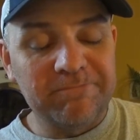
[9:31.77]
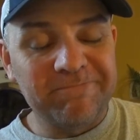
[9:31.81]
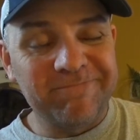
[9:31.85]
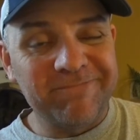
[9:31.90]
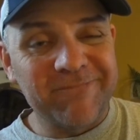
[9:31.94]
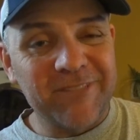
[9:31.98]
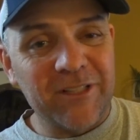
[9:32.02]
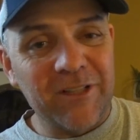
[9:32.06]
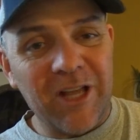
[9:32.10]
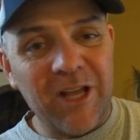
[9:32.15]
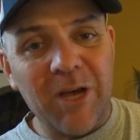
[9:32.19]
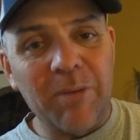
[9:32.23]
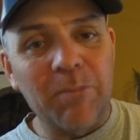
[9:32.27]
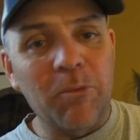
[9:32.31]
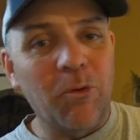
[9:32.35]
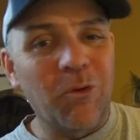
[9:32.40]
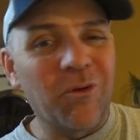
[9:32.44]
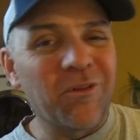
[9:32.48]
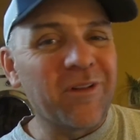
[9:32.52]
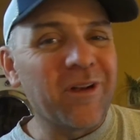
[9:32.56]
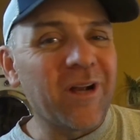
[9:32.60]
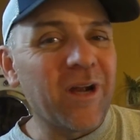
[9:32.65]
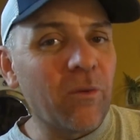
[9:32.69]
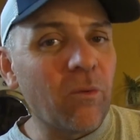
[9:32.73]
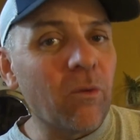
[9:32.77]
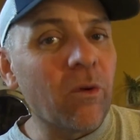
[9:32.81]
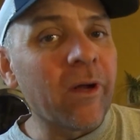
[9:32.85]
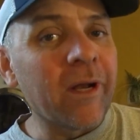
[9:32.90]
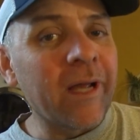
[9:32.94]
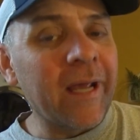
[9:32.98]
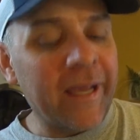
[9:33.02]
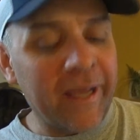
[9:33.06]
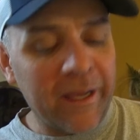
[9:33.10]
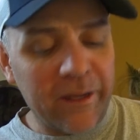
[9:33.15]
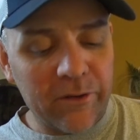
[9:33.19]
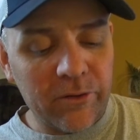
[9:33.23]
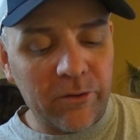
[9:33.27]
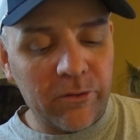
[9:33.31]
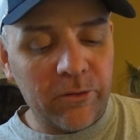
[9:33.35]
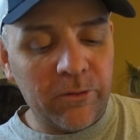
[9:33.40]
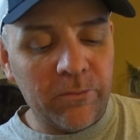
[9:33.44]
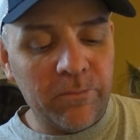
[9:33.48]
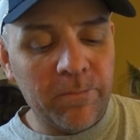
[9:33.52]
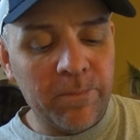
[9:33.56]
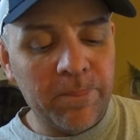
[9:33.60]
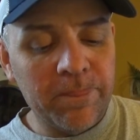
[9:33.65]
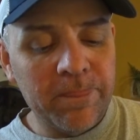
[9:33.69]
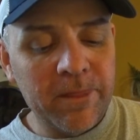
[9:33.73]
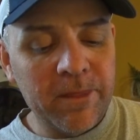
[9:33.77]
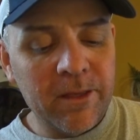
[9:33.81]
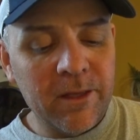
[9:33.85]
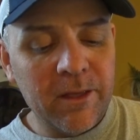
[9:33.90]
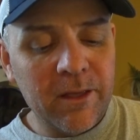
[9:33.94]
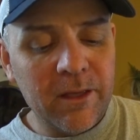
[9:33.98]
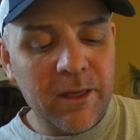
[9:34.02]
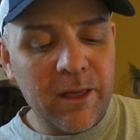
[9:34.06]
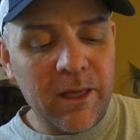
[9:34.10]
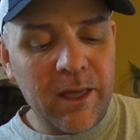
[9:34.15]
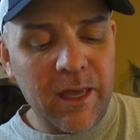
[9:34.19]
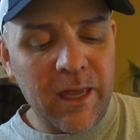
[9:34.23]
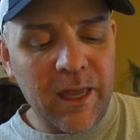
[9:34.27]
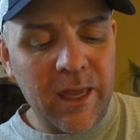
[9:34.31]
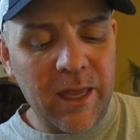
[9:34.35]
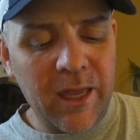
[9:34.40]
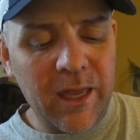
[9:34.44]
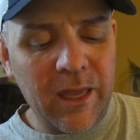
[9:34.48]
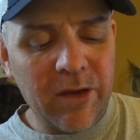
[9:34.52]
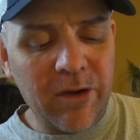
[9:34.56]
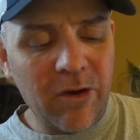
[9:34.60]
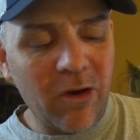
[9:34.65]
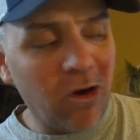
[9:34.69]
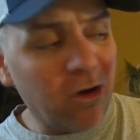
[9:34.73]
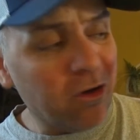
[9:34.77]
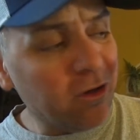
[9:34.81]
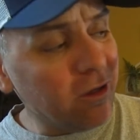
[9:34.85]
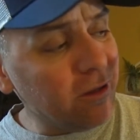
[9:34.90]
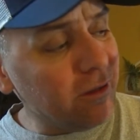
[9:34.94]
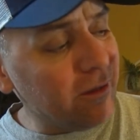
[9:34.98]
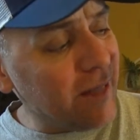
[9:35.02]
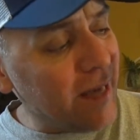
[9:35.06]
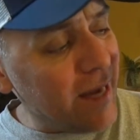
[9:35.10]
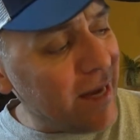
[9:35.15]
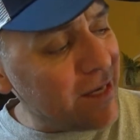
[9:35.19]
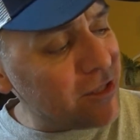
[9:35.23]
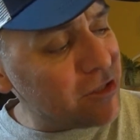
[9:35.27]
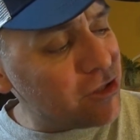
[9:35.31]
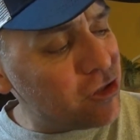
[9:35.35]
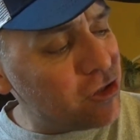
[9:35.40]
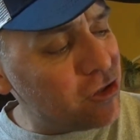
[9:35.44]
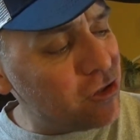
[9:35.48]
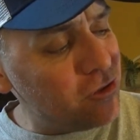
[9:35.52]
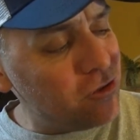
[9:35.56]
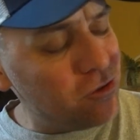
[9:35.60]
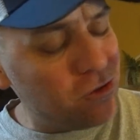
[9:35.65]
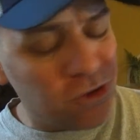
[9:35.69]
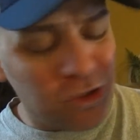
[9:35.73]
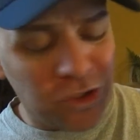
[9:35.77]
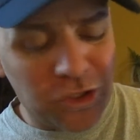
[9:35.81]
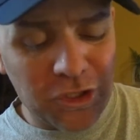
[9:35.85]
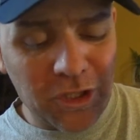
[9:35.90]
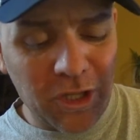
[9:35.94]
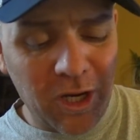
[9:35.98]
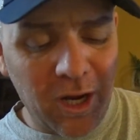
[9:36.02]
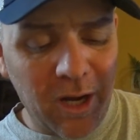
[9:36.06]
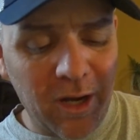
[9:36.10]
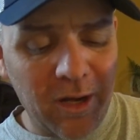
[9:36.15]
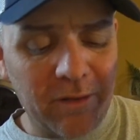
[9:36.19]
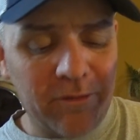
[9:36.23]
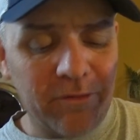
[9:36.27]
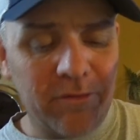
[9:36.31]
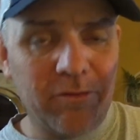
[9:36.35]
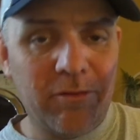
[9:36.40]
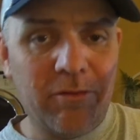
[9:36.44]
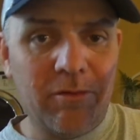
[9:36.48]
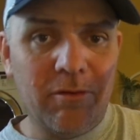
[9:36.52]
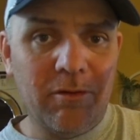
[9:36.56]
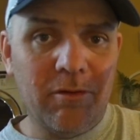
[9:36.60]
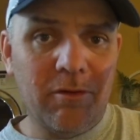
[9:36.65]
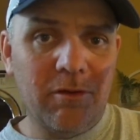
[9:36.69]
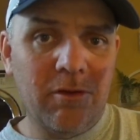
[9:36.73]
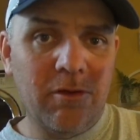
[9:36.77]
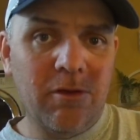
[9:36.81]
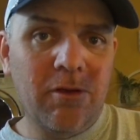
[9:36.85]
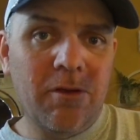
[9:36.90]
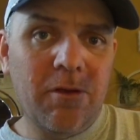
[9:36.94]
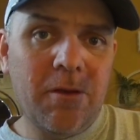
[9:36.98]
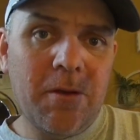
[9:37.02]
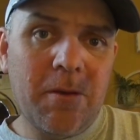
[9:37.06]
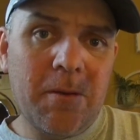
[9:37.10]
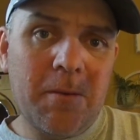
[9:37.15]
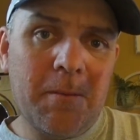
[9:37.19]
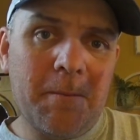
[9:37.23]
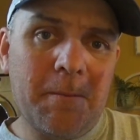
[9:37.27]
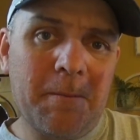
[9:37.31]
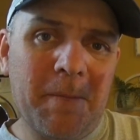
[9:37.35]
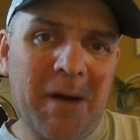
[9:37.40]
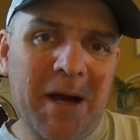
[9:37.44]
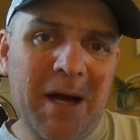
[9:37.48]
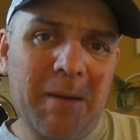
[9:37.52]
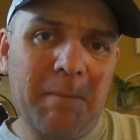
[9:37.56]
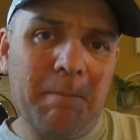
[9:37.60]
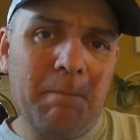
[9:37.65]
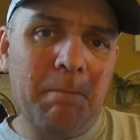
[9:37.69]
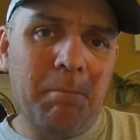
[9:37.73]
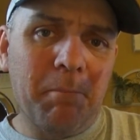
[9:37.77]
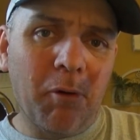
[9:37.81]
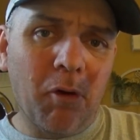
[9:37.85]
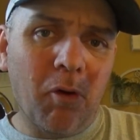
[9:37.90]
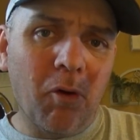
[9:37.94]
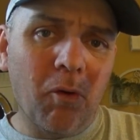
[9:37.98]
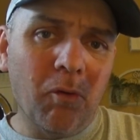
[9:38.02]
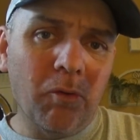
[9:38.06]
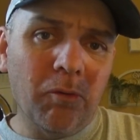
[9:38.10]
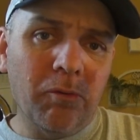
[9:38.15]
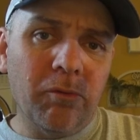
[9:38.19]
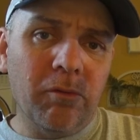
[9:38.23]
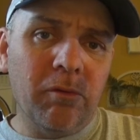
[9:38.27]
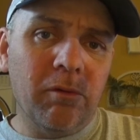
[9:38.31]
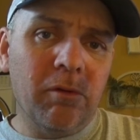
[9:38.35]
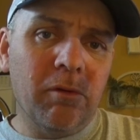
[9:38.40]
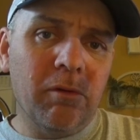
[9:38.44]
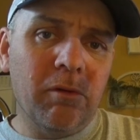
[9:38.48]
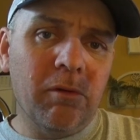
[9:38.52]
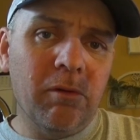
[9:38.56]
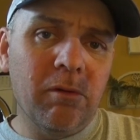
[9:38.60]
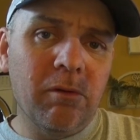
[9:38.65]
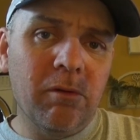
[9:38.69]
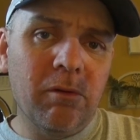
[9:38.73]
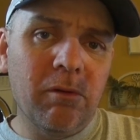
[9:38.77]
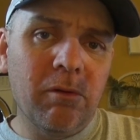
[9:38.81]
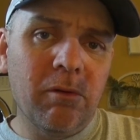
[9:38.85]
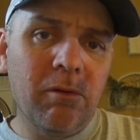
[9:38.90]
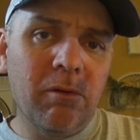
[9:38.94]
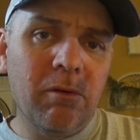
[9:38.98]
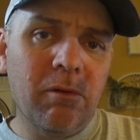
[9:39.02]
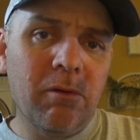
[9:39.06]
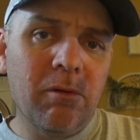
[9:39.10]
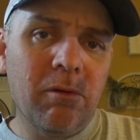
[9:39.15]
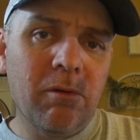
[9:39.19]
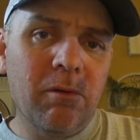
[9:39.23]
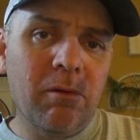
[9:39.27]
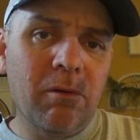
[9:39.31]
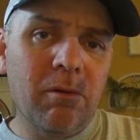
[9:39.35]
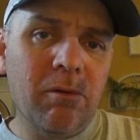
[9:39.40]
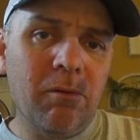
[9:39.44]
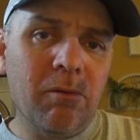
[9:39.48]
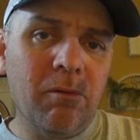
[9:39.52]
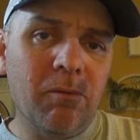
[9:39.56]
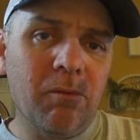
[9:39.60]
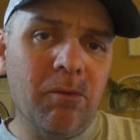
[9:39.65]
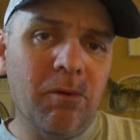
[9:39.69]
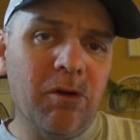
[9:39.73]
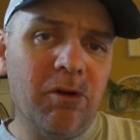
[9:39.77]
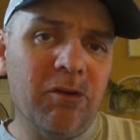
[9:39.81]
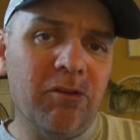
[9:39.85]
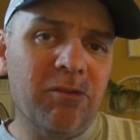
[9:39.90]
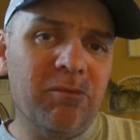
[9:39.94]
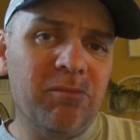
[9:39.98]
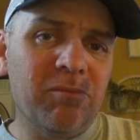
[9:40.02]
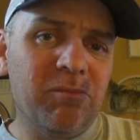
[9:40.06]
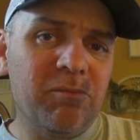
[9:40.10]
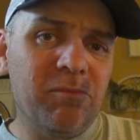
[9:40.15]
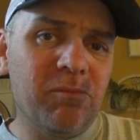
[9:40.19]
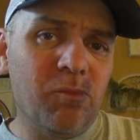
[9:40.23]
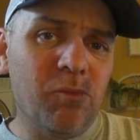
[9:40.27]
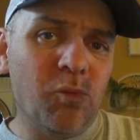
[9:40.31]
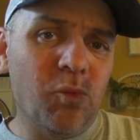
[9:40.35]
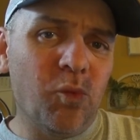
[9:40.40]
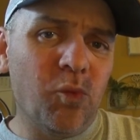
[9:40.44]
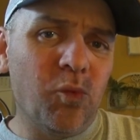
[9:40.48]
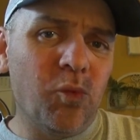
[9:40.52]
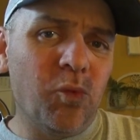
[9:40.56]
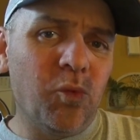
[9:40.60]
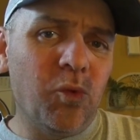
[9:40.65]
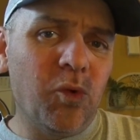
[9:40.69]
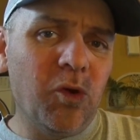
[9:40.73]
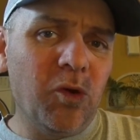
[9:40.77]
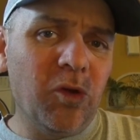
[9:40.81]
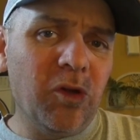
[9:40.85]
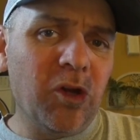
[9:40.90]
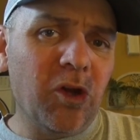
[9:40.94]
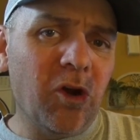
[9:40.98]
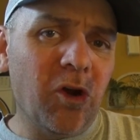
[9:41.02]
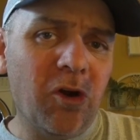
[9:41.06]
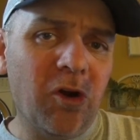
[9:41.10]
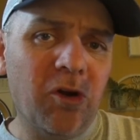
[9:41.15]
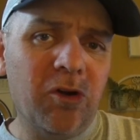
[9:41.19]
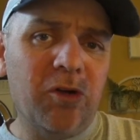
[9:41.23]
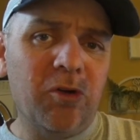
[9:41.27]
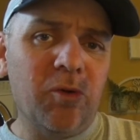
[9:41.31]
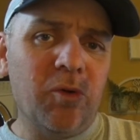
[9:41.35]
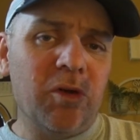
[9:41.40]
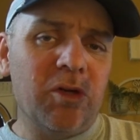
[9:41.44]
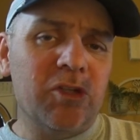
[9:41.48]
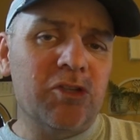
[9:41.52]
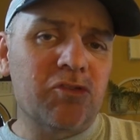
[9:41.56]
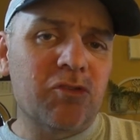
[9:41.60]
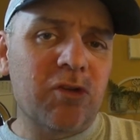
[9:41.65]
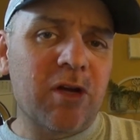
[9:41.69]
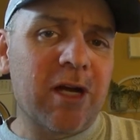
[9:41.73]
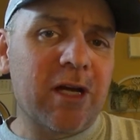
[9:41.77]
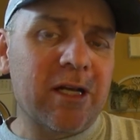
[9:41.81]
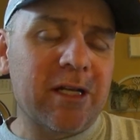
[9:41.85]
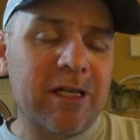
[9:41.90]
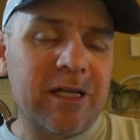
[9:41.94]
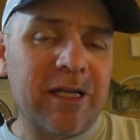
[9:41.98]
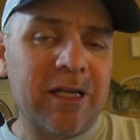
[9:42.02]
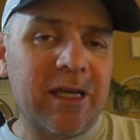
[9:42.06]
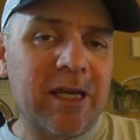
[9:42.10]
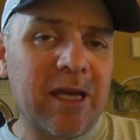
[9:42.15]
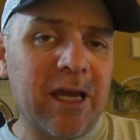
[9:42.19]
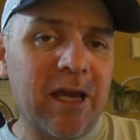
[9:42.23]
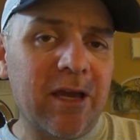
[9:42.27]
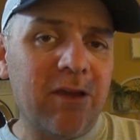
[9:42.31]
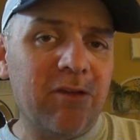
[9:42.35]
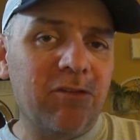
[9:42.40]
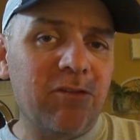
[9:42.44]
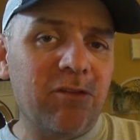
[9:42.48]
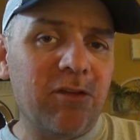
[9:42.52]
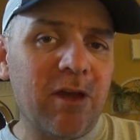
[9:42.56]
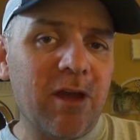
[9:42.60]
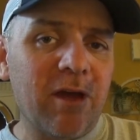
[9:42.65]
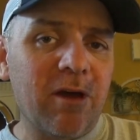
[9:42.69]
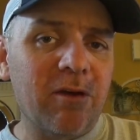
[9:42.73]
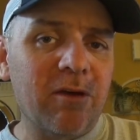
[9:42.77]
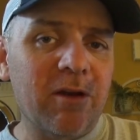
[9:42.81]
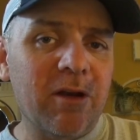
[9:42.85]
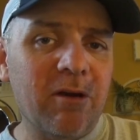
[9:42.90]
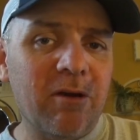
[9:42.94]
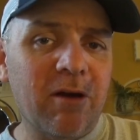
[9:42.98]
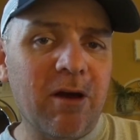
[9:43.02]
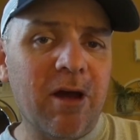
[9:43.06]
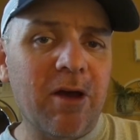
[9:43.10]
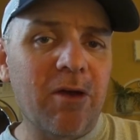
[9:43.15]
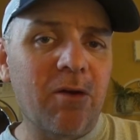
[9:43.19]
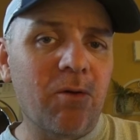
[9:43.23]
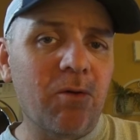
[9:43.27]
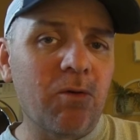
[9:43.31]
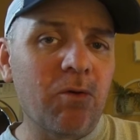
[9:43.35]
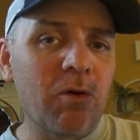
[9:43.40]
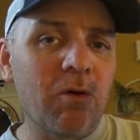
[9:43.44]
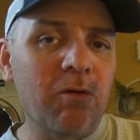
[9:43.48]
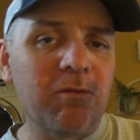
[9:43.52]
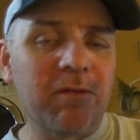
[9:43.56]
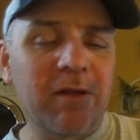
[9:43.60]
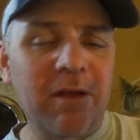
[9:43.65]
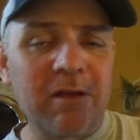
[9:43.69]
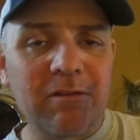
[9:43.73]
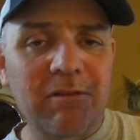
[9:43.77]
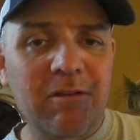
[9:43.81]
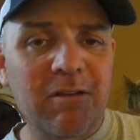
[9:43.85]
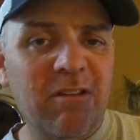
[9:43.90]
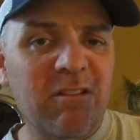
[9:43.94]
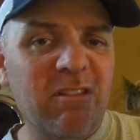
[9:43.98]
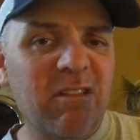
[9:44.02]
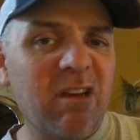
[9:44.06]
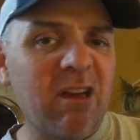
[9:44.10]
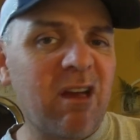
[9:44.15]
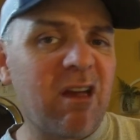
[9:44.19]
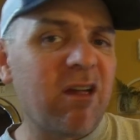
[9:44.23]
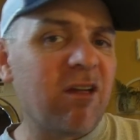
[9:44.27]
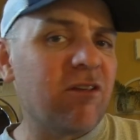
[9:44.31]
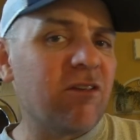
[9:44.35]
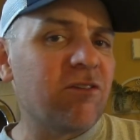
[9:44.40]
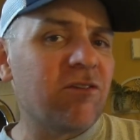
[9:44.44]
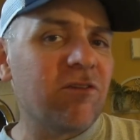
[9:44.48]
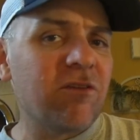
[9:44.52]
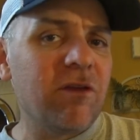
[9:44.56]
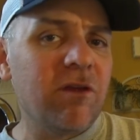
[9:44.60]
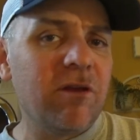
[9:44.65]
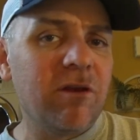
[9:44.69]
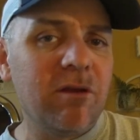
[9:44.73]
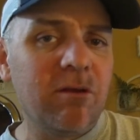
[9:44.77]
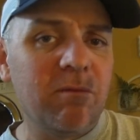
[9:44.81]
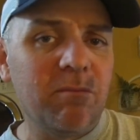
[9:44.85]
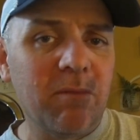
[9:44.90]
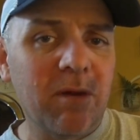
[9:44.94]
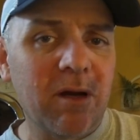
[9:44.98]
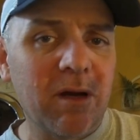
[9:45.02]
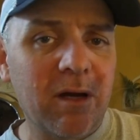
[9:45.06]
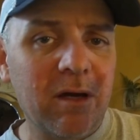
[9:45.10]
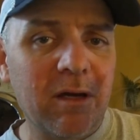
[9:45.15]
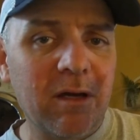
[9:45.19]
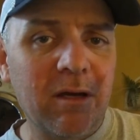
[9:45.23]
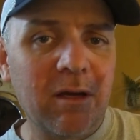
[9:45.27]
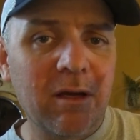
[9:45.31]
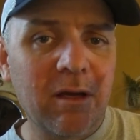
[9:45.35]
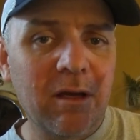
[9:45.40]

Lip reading: a lot more than I want to handle, and on the last 2 shots, my bolt was really hard to extract the case out. Now I don't know if that's because I exceeded my